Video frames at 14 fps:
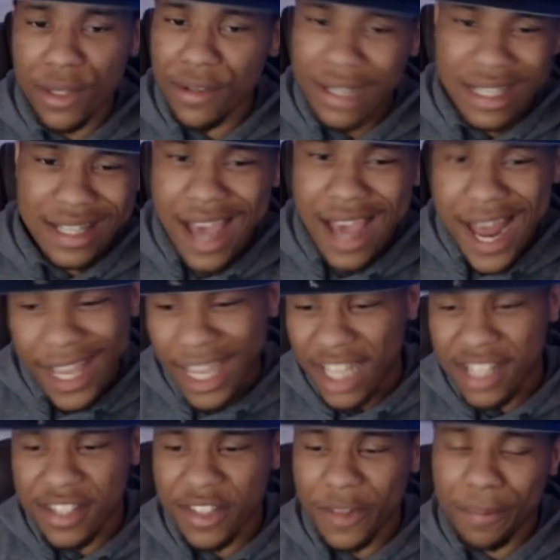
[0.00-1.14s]
And it's kind of getting
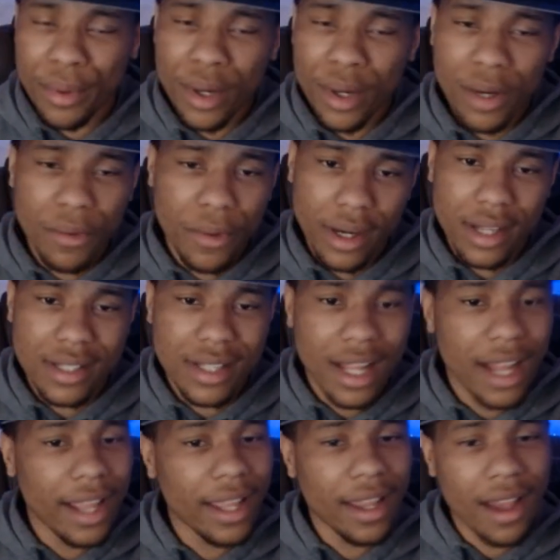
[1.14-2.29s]
to the point where it's
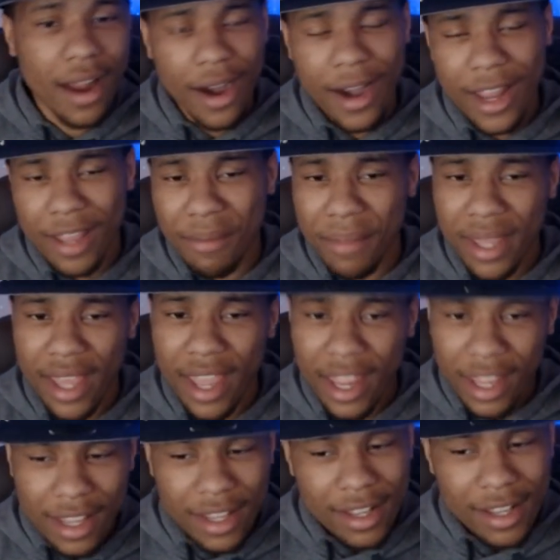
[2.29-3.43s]
like, all right, N B A.
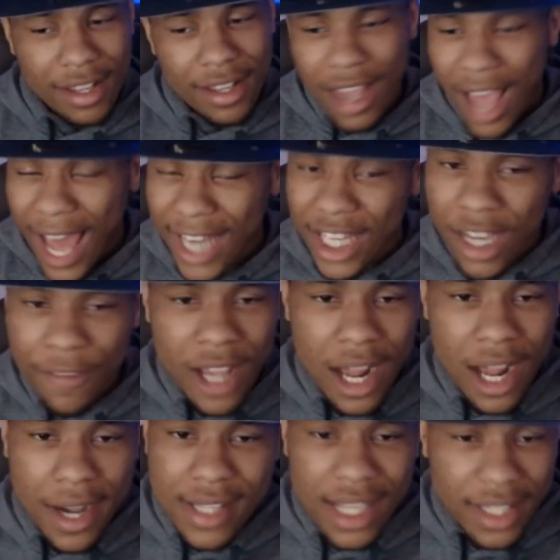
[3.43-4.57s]
I love
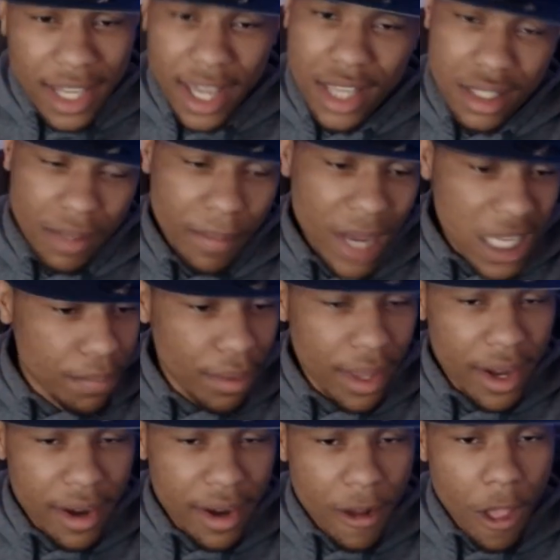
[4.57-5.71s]
Giannis. I think he's the best
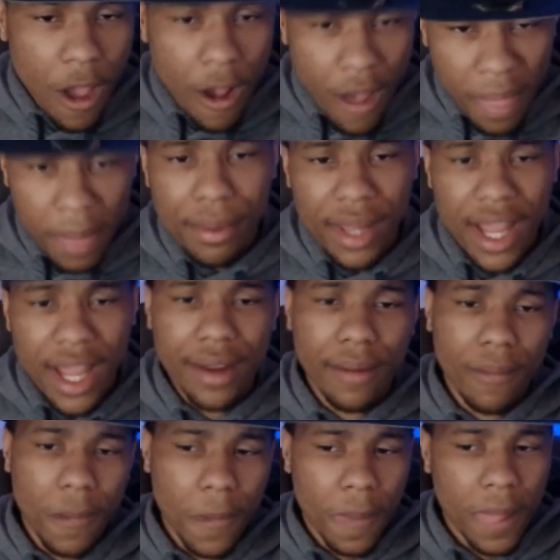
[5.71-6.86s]
player on the planet.
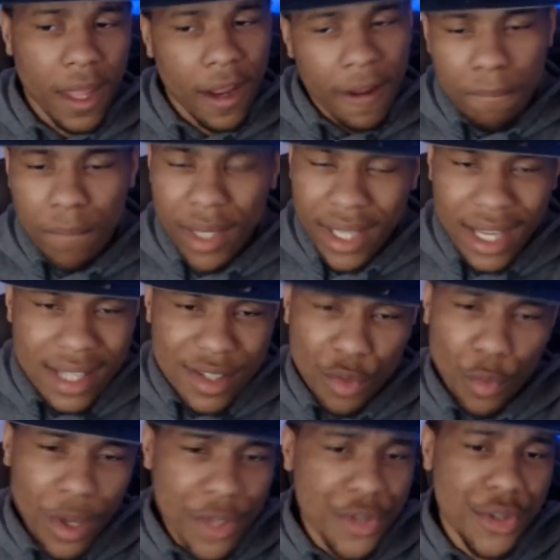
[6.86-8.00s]
But he gets a
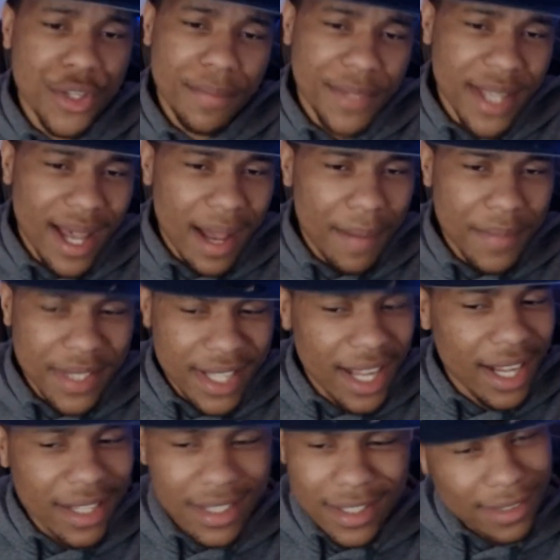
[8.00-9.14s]
whistle sometimes
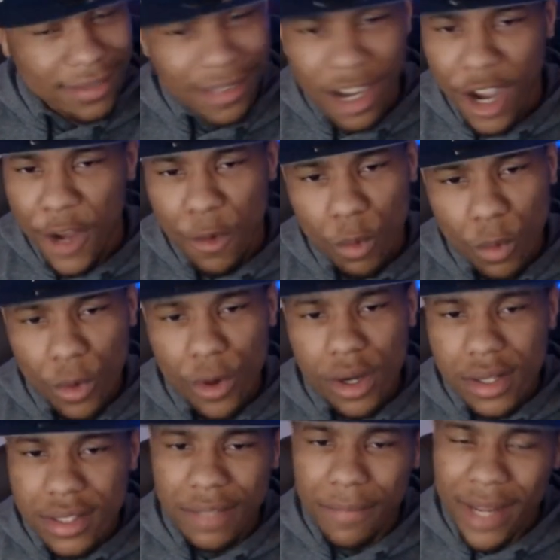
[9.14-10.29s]
that's
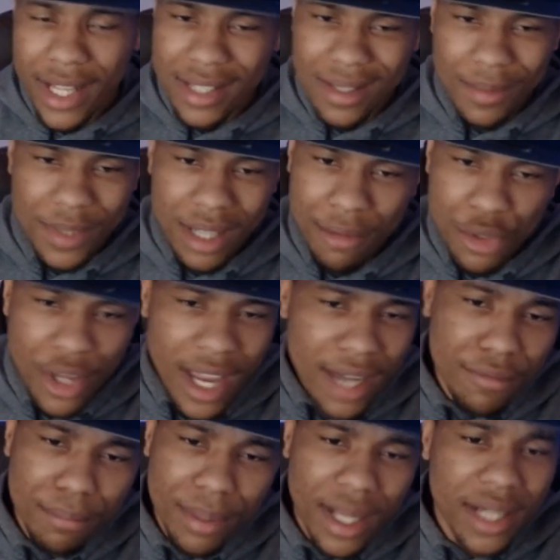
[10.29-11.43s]
unwarranted, man. Sometimes you can't
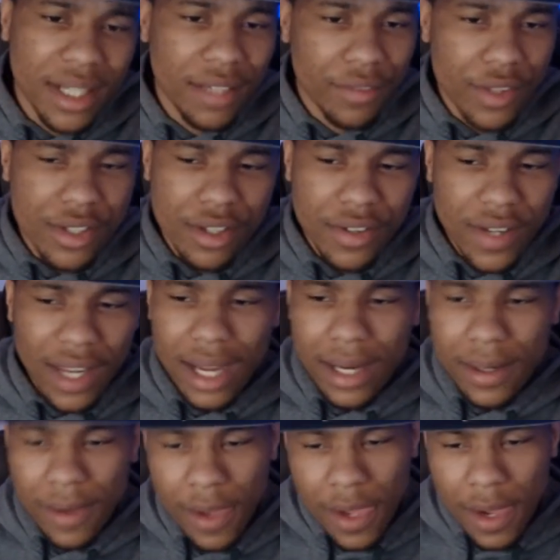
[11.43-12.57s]
even play defense on the guy.
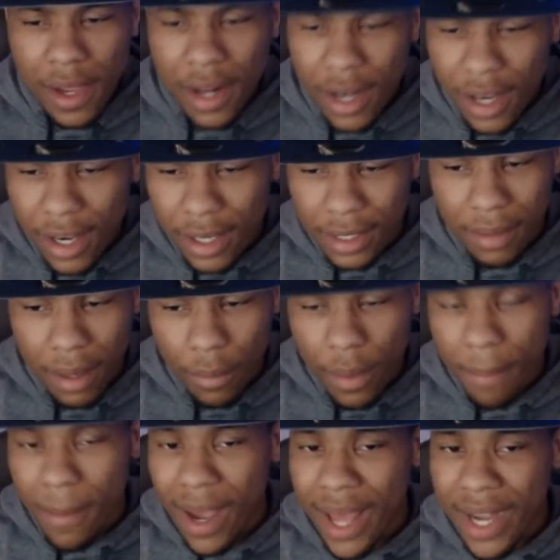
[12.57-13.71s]
Uh, I'm with
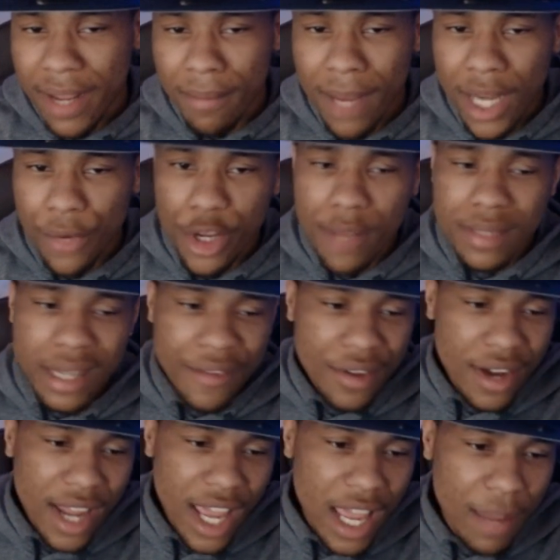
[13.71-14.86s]
Monty. Monty Williams after the
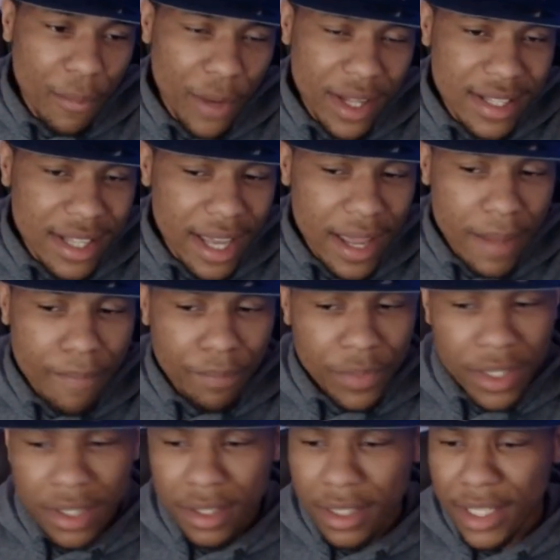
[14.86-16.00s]
game when said
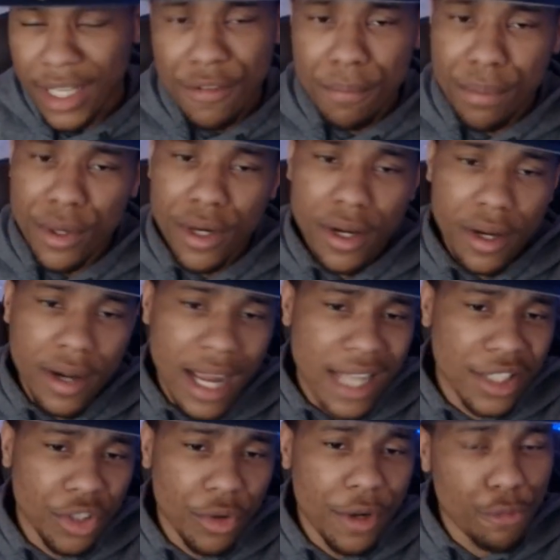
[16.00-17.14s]
Devin Booker had
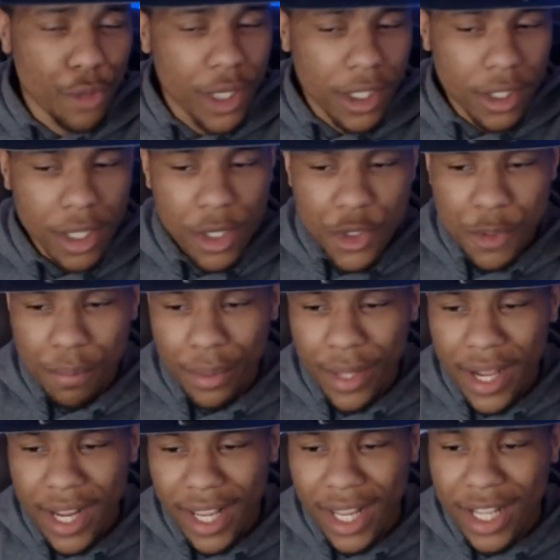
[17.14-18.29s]
three free throws
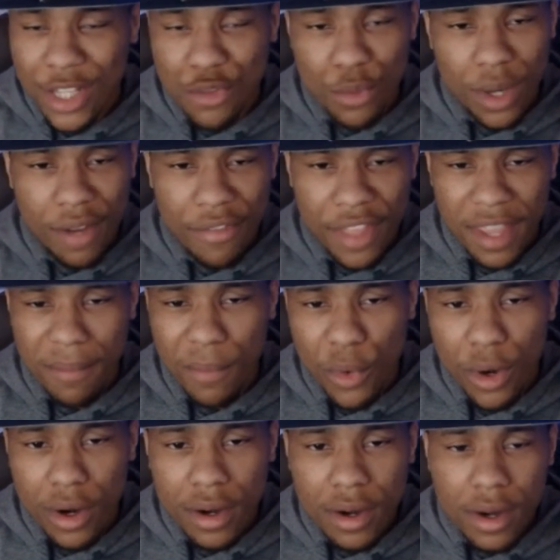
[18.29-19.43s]
playing against one of the
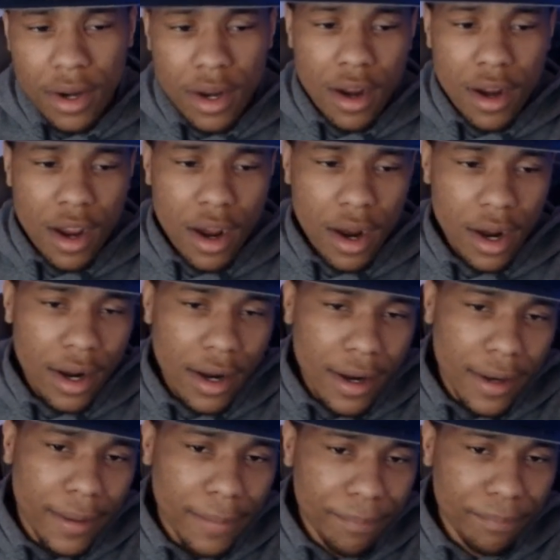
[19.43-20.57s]
more
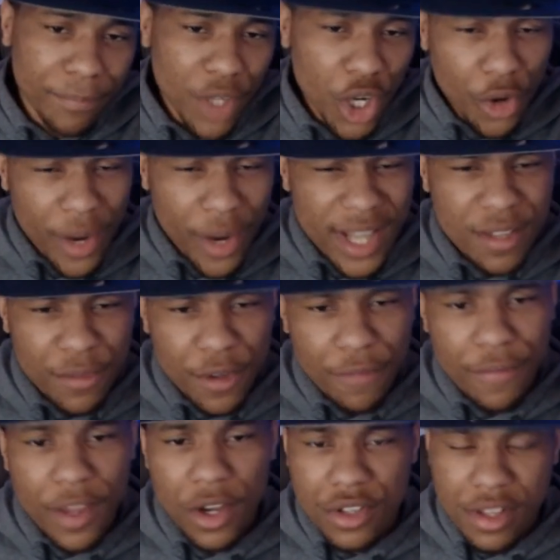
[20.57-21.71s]
um, aggressive
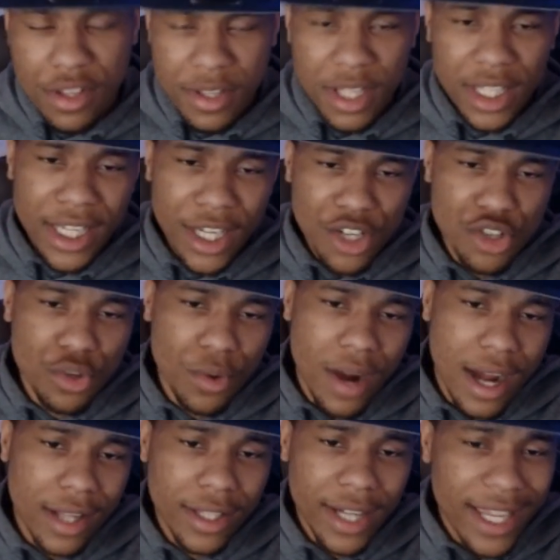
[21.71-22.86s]
defenders in the league in Drew
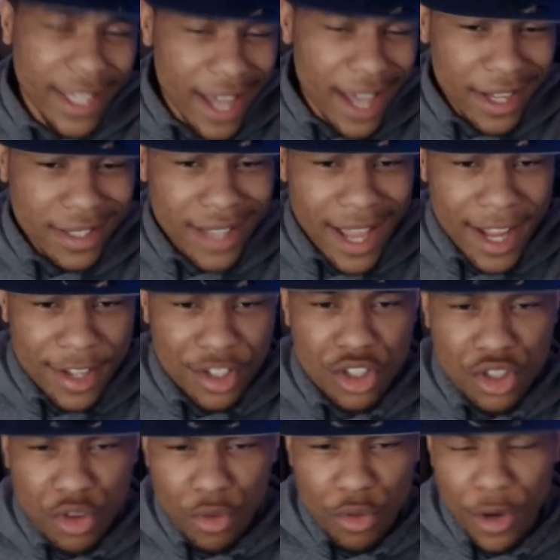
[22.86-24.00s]
Holiday. Giannis has
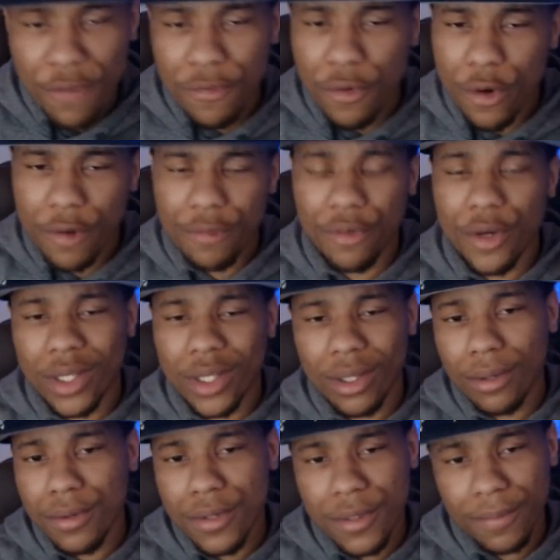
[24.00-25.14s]
twenty-four free
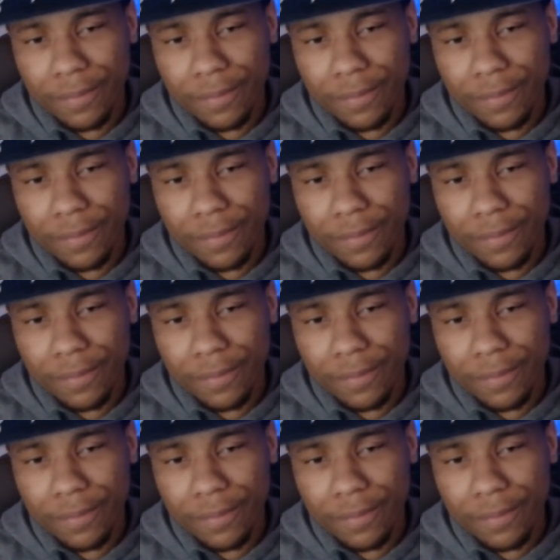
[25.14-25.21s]
throws.